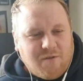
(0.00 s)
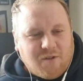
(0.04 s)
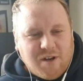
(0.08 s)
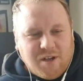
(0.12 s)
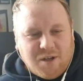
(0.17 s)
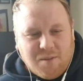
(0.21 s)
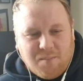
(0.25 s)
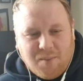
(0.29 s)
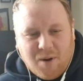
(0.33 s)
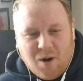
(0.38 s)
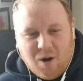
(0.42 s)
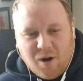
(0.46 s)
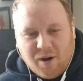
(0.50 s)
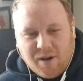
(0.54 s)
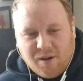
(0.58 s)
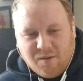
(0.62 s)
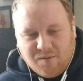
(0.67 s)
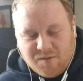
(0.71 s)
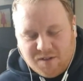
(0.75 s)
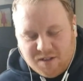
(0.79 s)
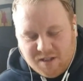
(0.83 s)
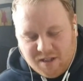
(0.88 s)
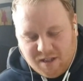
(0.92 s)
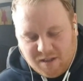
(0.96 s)
in Dubai,
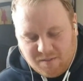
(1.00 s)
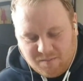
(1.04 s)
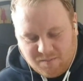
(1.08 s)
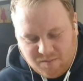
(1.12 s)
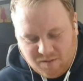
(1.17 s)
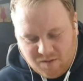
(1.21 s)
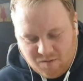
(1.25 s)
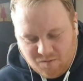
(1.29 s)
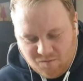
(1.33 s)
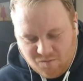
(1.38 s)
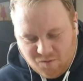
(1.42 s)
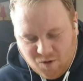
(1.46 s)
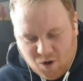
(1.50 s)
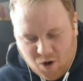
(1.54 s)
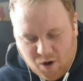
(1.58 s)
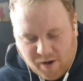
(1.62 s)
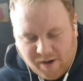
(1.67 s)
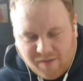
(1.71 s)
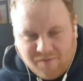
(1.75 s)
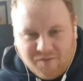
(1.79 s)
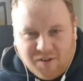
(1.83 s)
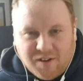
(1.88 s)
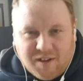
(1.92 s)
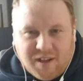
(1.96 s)
obviously
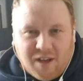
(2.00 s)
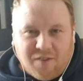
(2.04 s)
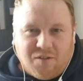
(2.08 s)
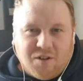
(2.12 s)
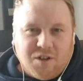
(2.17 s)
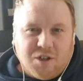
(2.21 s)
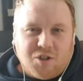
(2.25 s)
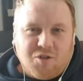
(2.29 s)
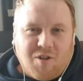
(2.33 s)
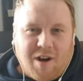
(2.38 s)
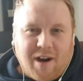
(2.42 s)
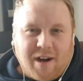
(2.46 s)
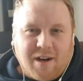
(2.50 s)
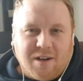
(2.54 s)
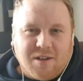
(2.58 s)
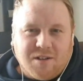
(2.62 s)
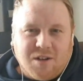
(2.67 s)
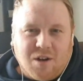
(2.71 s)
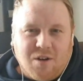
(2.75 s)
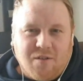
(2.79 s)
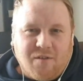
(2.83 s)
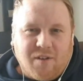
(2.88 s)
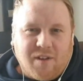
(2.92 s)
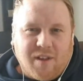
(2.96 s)
riding for different trainers
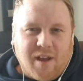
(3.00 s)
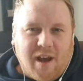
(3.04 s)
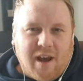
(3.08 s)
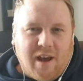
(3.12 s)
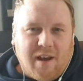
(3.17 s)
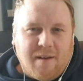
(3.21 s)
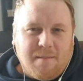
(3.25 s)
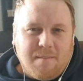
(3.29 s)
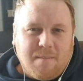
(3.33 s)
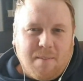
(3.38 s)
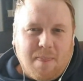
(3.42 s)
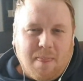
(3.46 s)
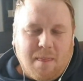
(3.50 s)
over there,